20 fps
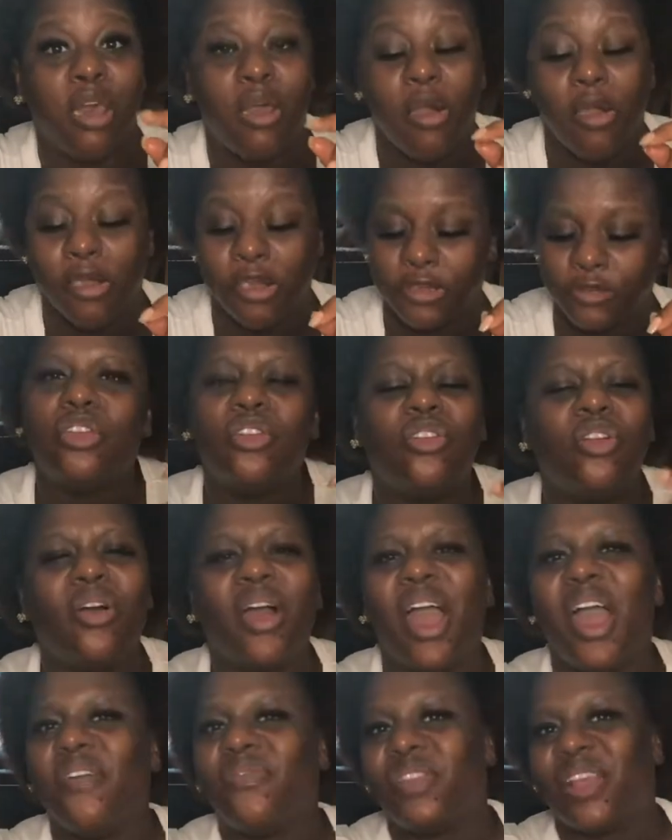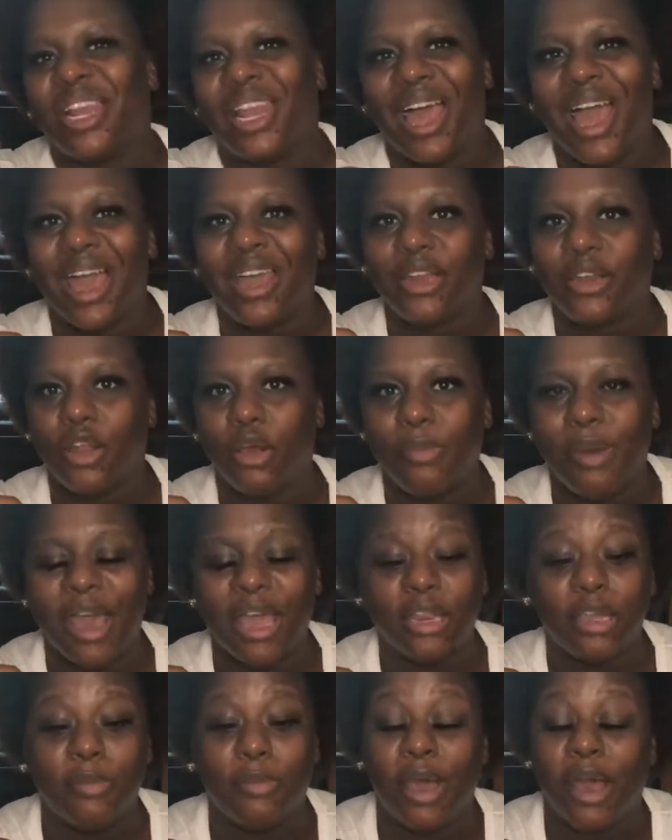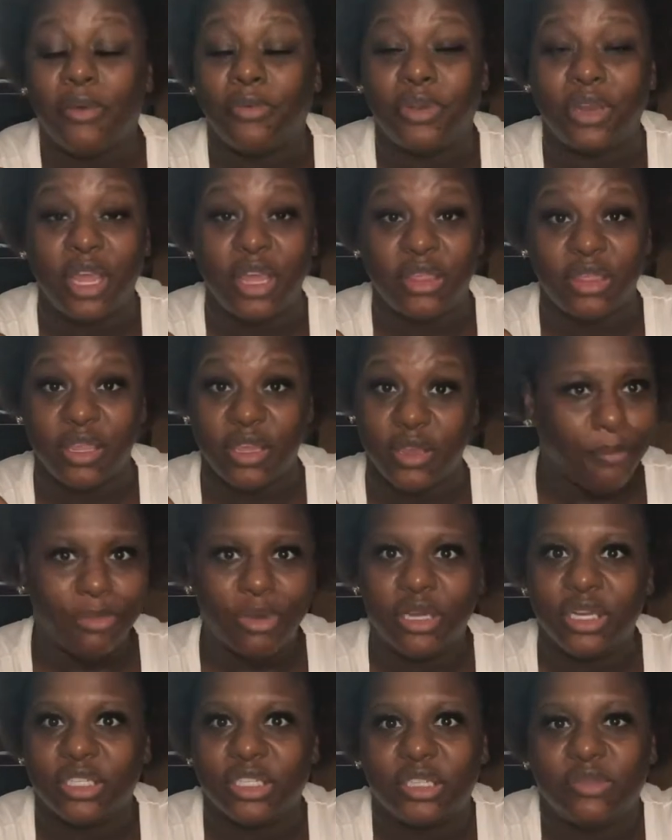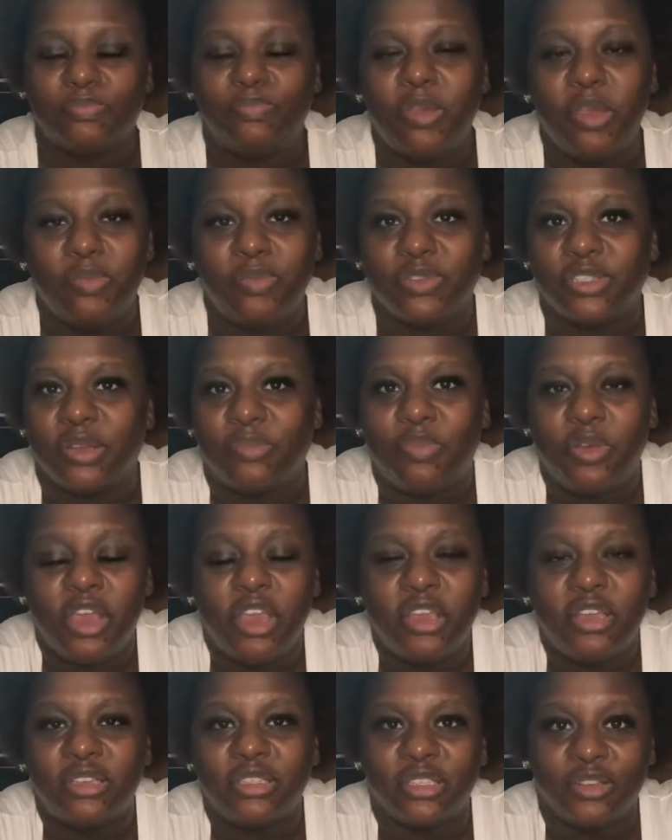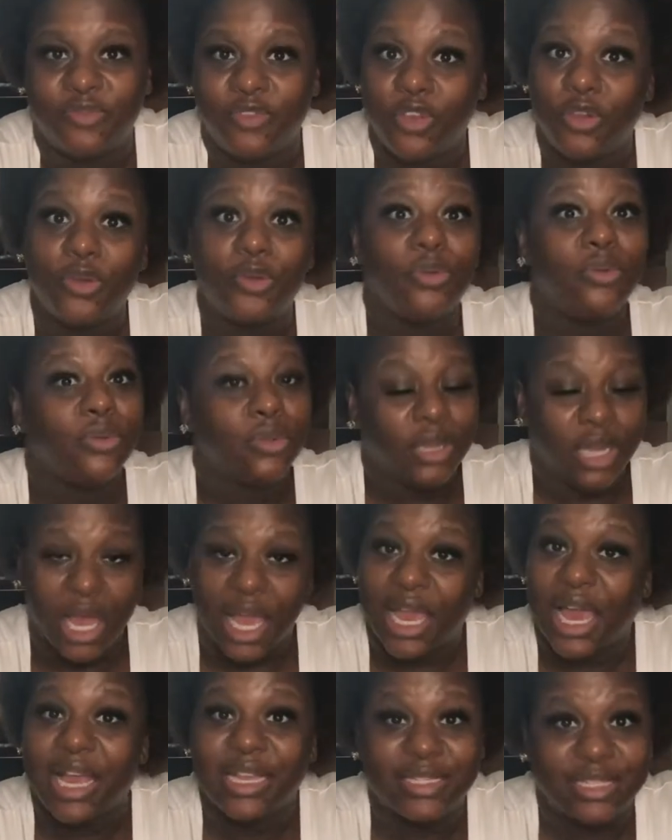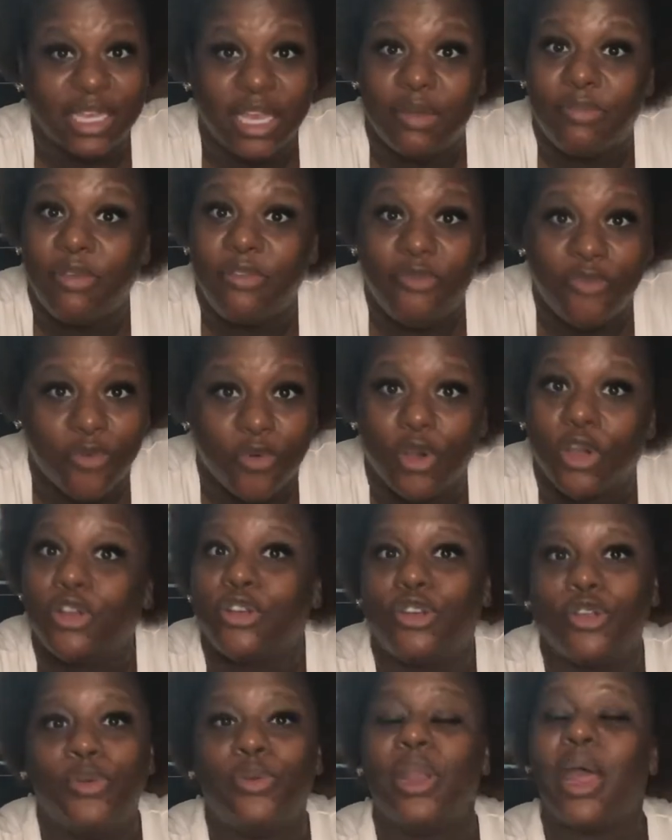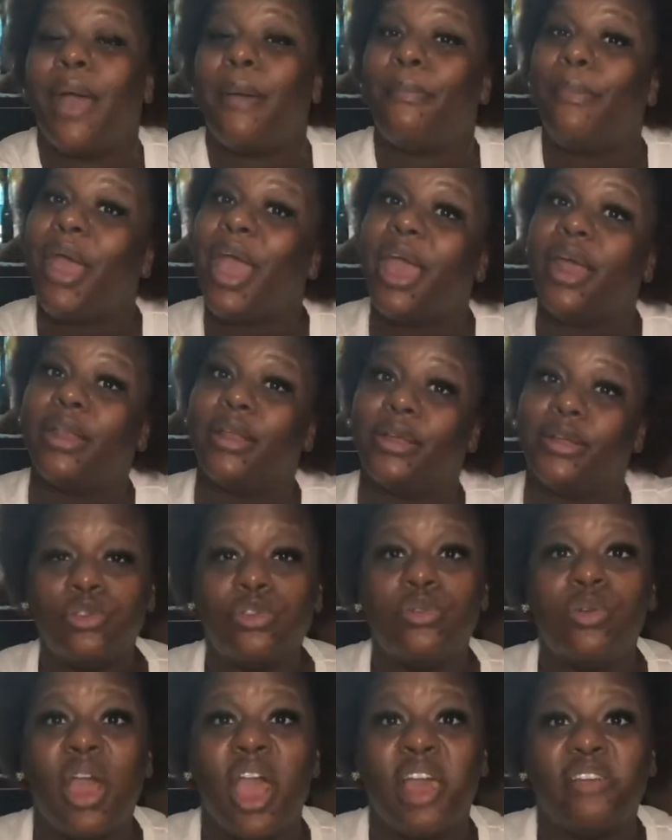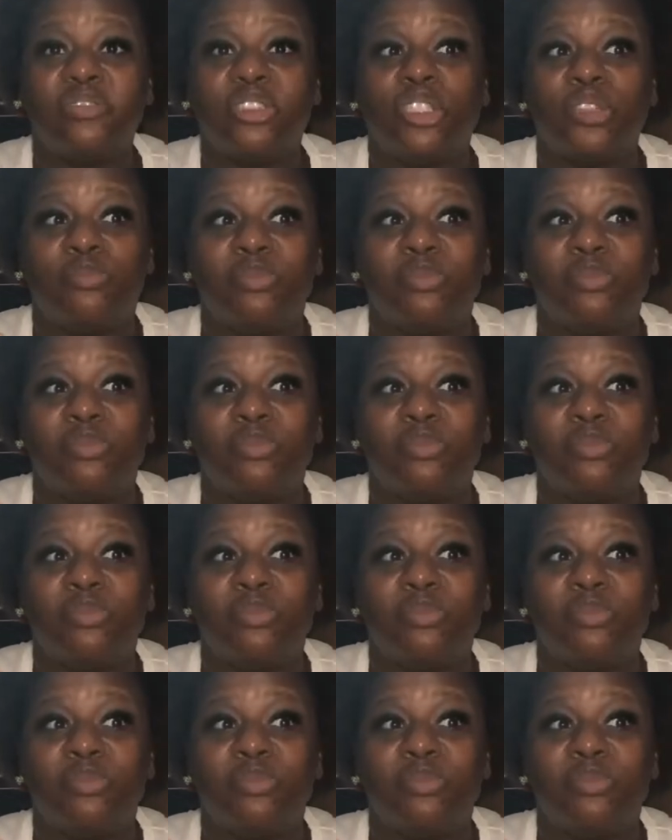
heart. You don't have to lie to nobody about nothing, because people's opinions of you, like I said before, do not matter. You have to